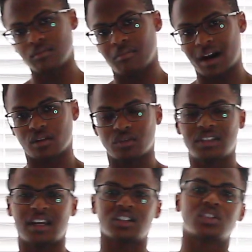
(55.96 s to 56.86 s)
micro
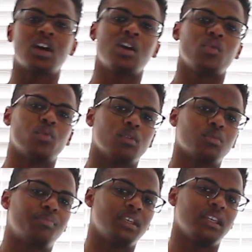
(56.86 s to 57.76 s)
tears will
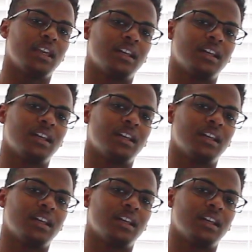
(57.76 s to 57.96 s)
be